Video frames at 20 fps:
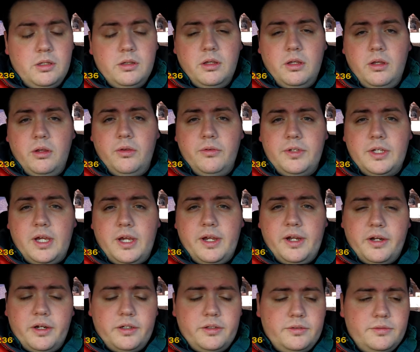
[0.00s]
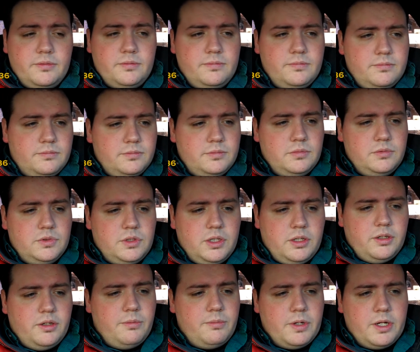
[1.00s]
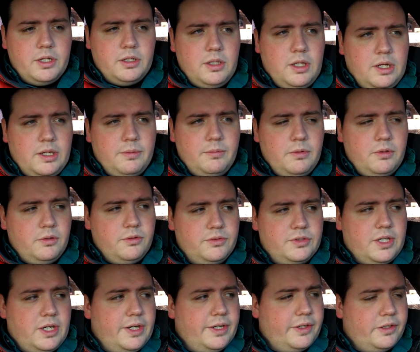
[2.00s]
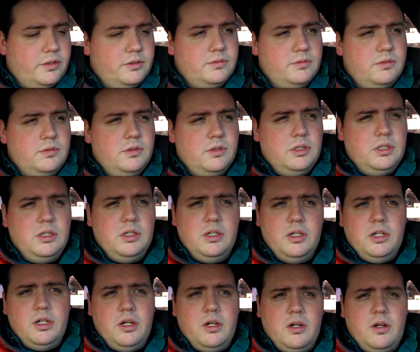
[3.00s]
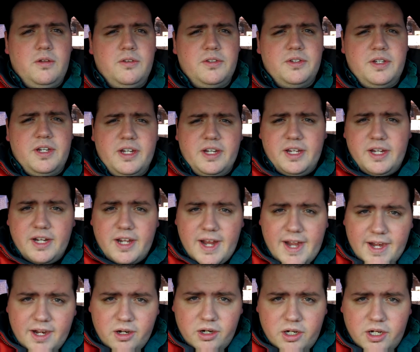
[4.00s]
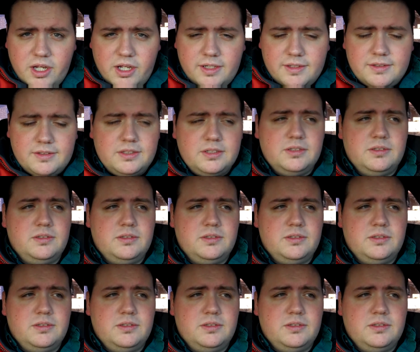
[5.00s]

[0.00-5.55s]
I'm a little tired. I'm tired. I'm not gonna lie. I'm a little tired. I also need to get a haircut.